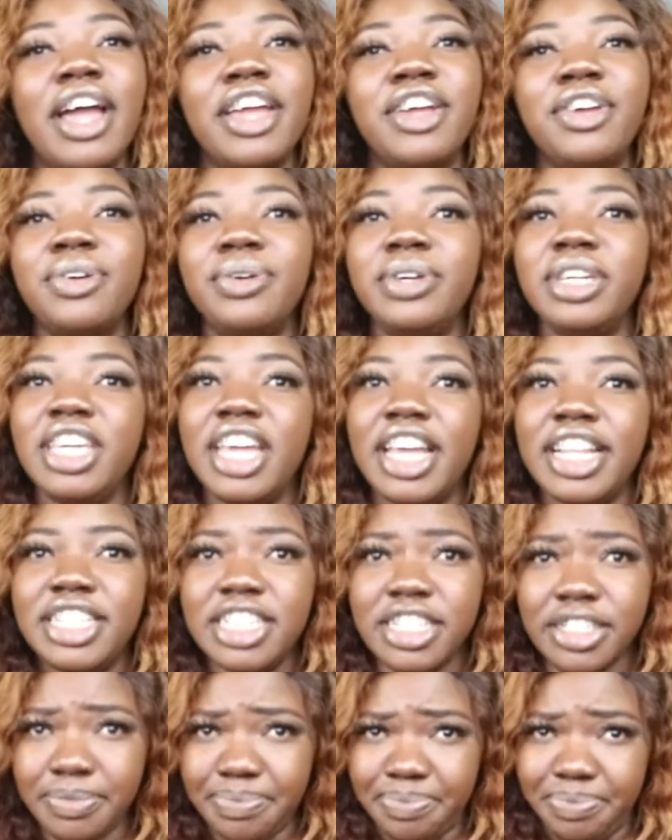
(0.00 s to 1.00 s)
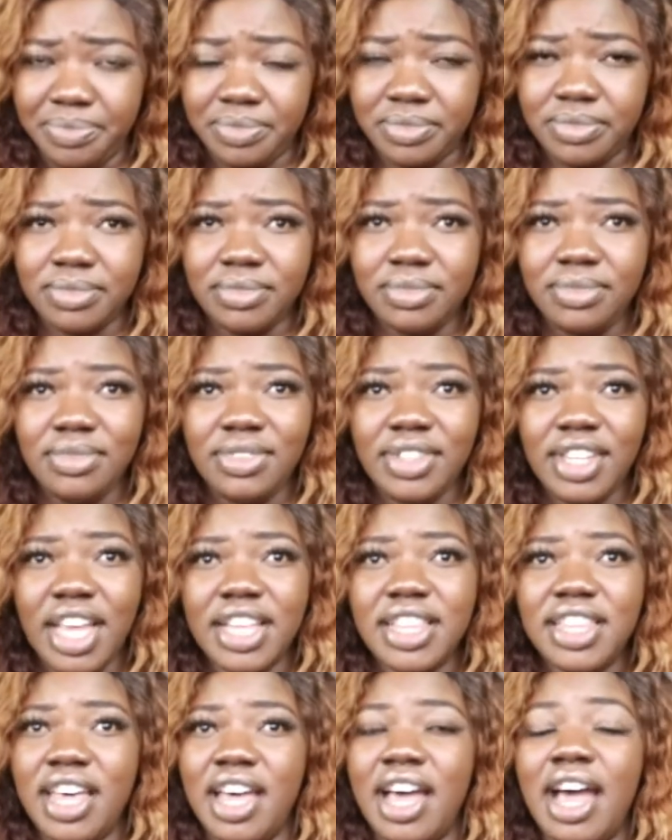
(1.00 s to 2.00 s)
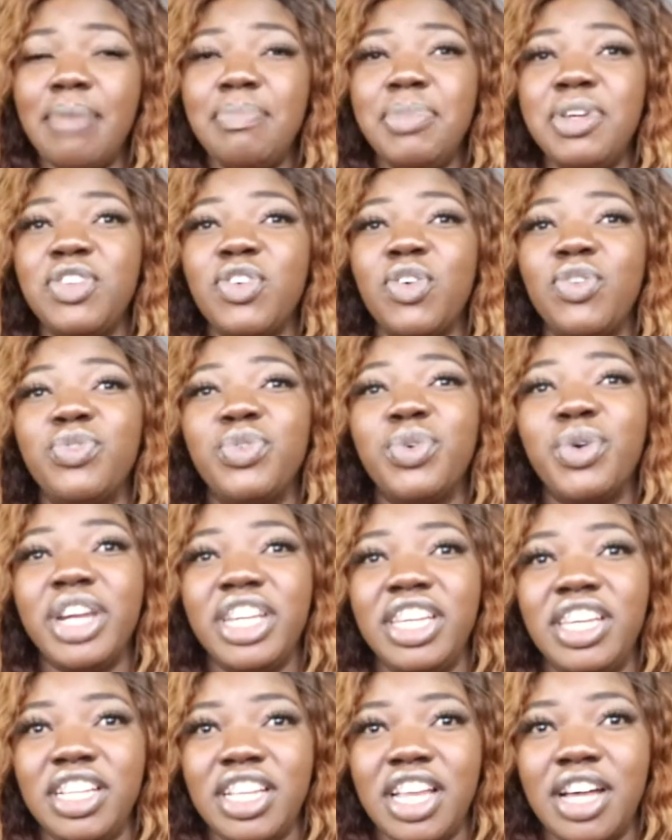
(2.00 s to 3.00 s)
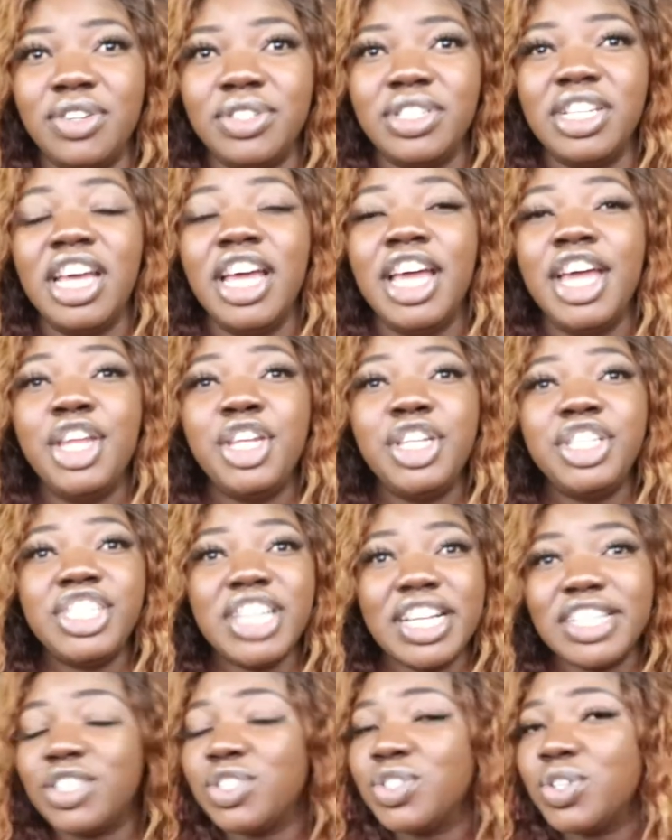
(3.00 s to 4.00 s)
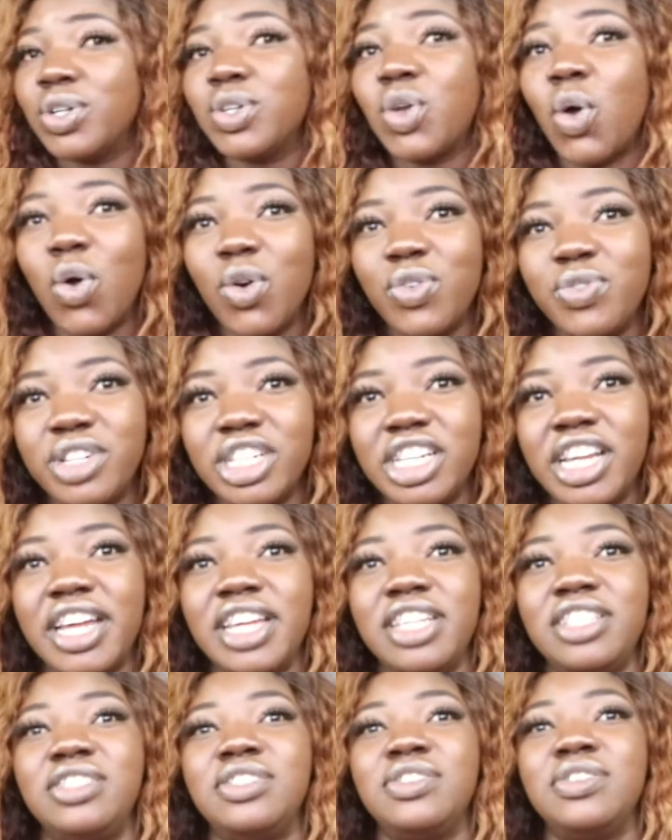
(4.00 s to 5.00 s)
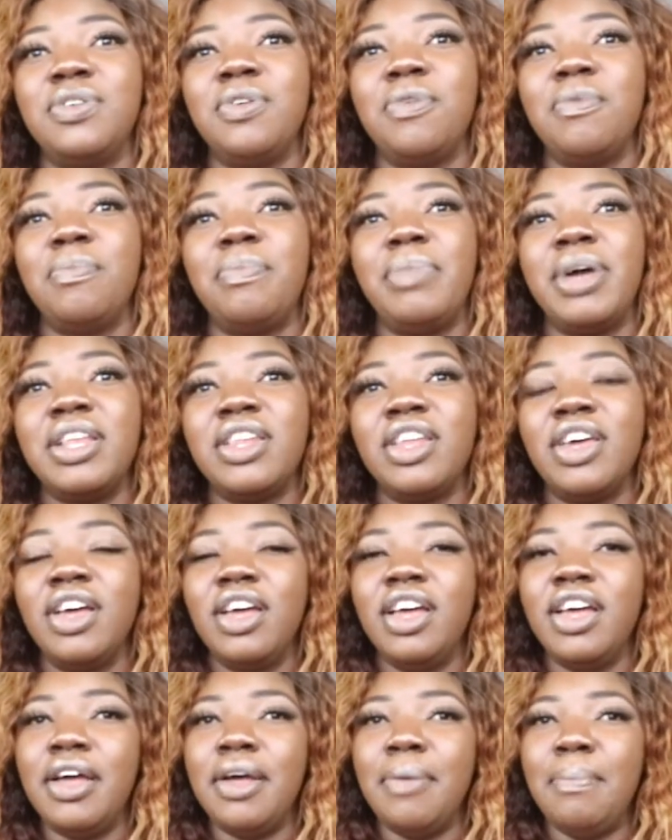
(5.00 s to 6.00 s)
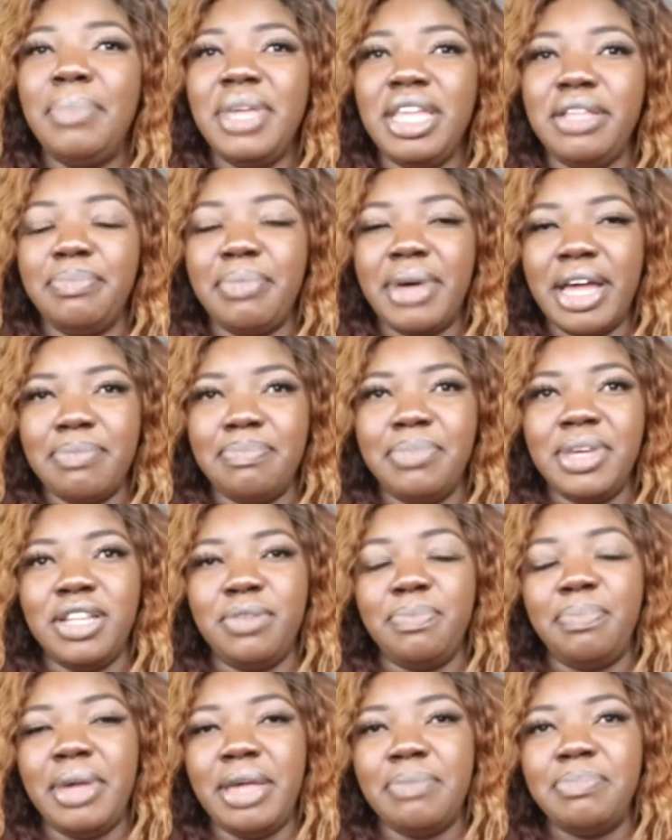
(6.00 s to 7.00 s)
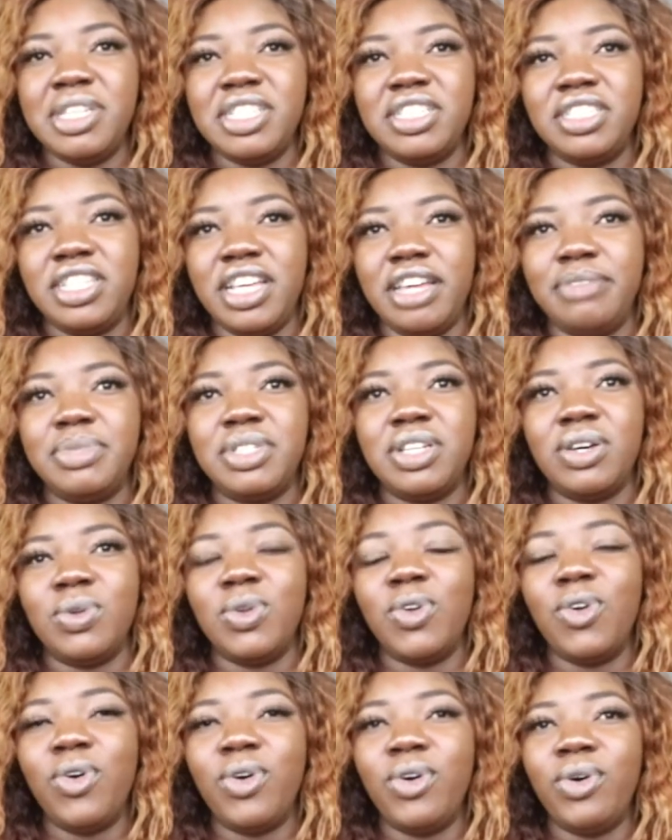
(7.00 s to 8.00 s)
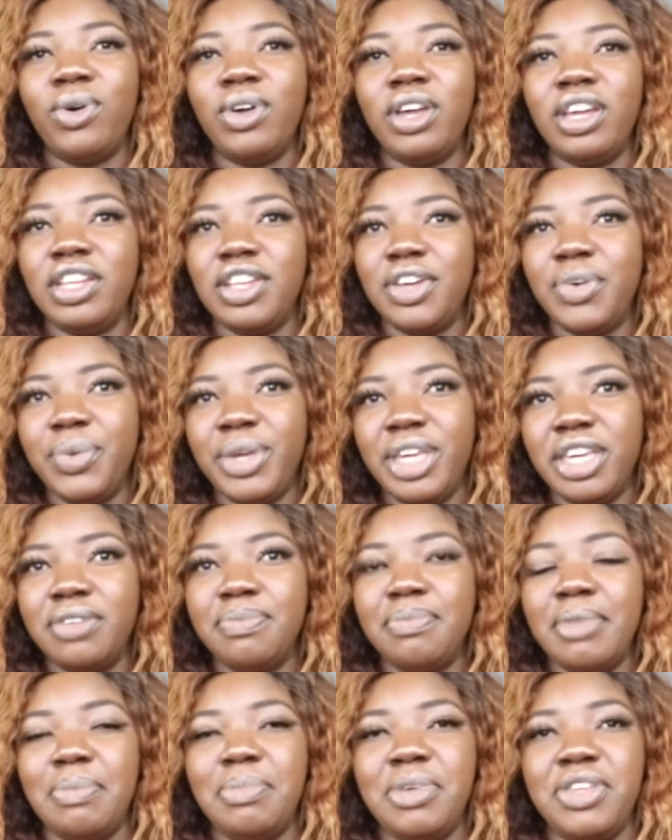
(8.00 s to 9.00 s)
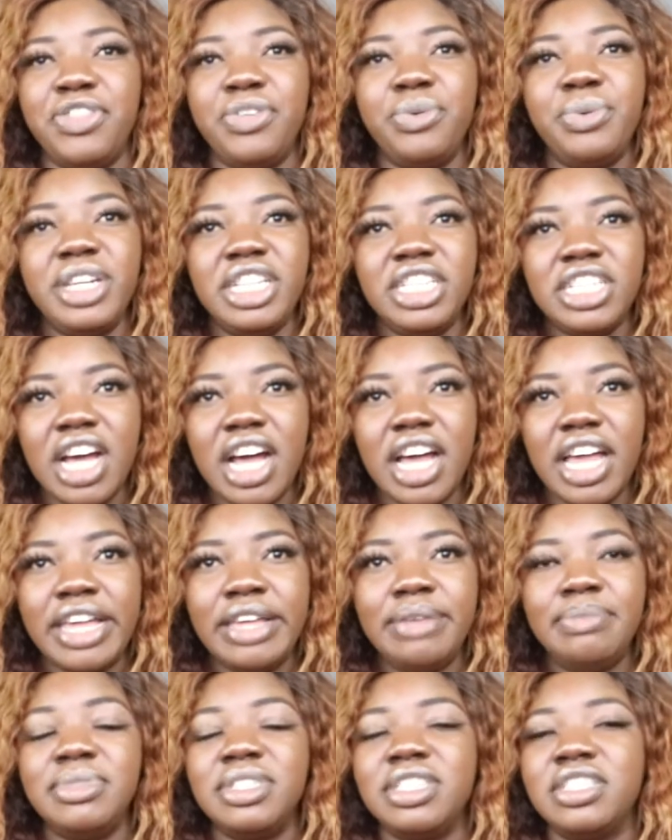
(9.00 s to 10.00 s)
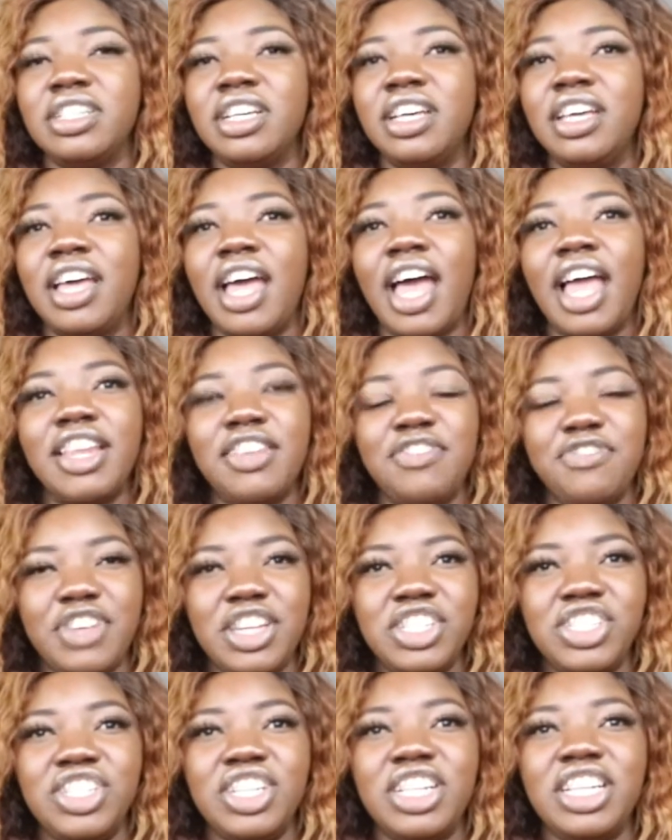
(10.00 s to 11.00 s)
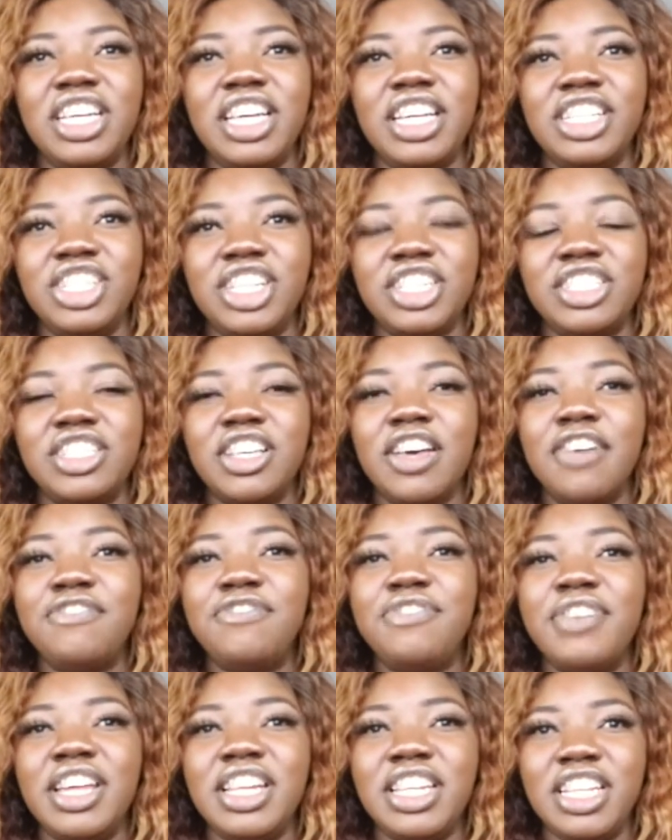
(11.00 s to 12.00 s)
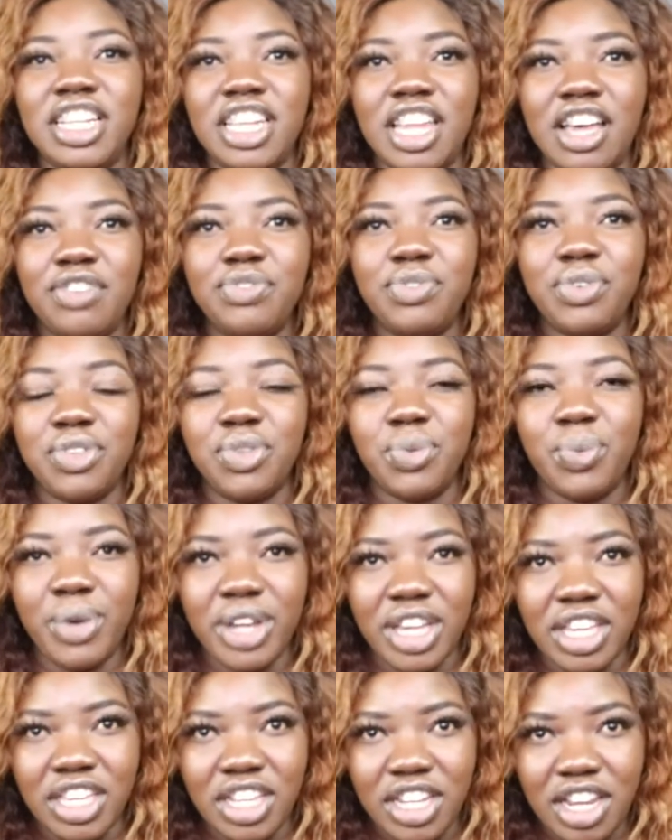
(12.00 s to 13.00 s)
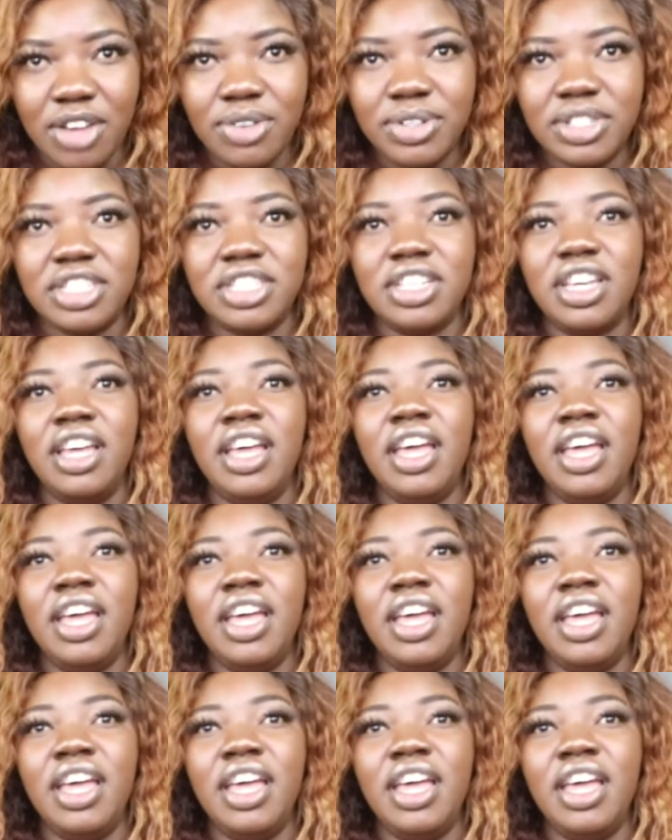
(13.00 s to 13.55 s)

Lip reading: I created the habit of working out, just not overnight, but bit by bit, baby steps. I would go in a week, maybe three times, and eventually I just fell in love with working out.